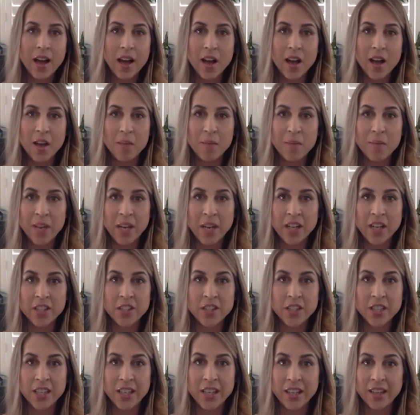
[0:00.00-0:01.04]

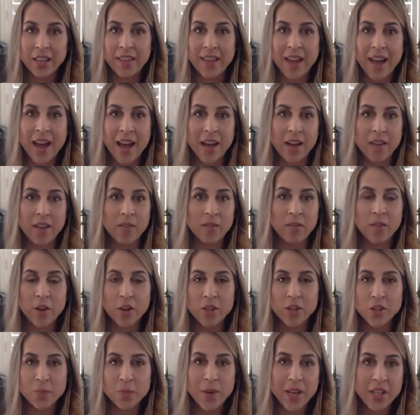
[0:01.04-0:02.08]
managing that
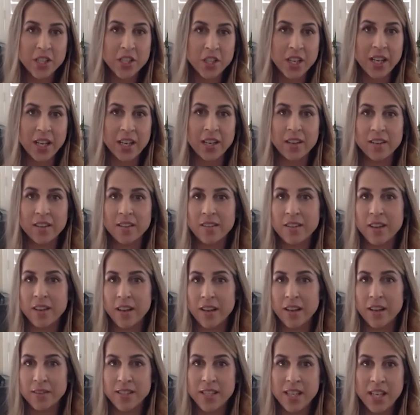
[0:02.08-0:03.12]
large budget,
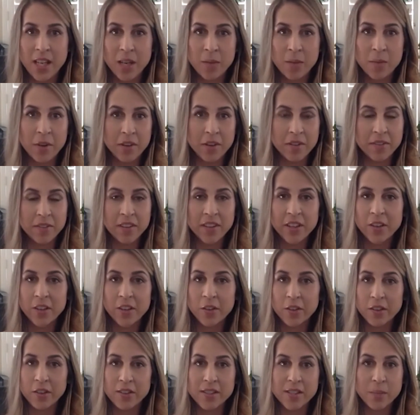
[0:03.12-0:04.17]
team of
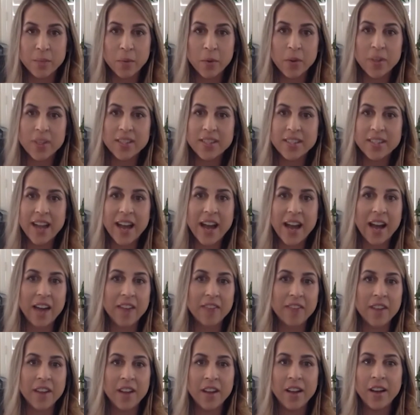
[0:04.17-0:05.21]
clinical and support
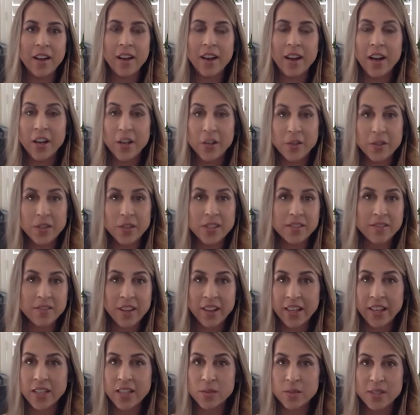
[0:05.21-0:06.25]
staff, hundreds of
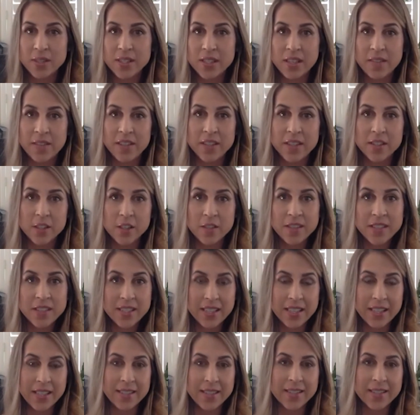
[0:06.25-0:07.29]
clients receiving
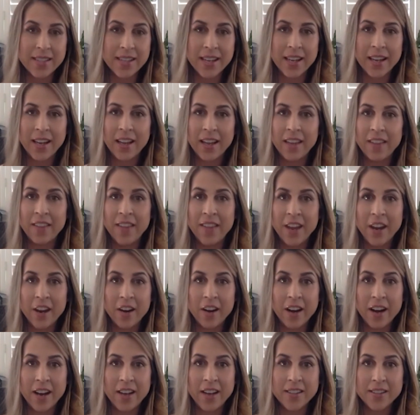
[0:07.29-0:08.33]
services.
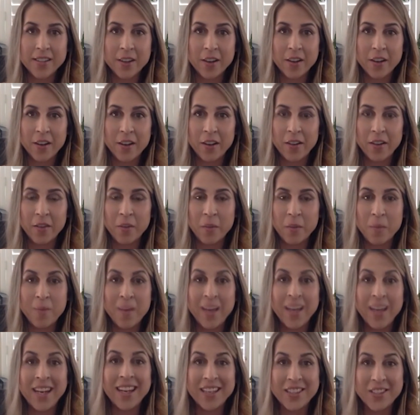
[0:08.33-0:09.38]
There I saw
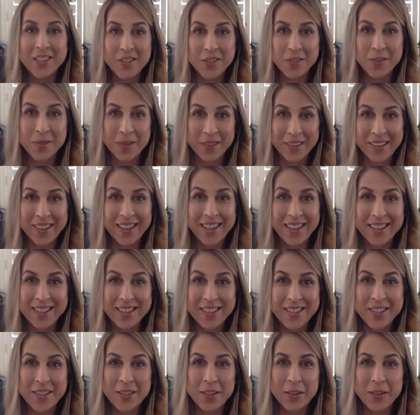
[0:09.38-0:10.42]
many issues related
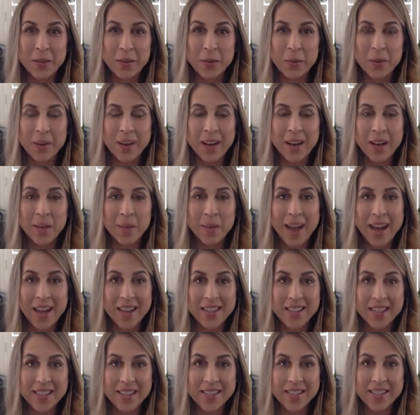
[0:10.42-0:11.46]
to
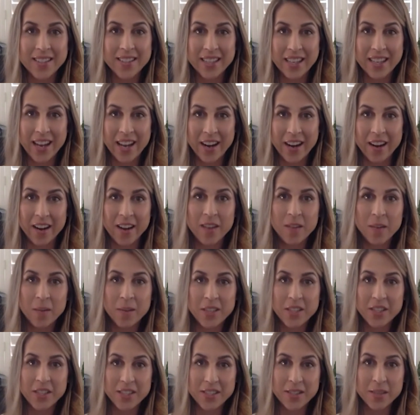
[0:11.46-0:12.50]
access to care,
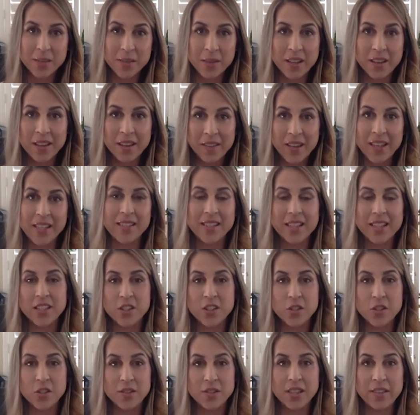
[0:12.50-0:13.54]
which is one of the things that
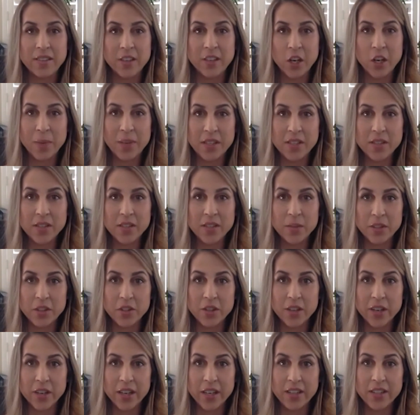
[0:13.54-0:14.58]
Choosing Therapy is really
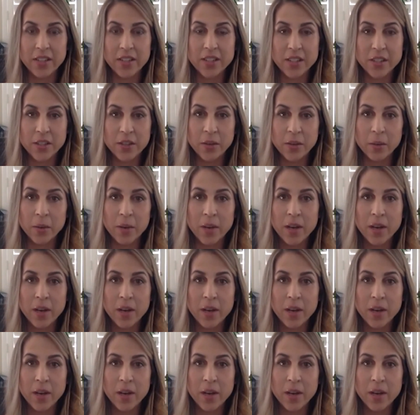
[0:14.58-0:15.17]
trying to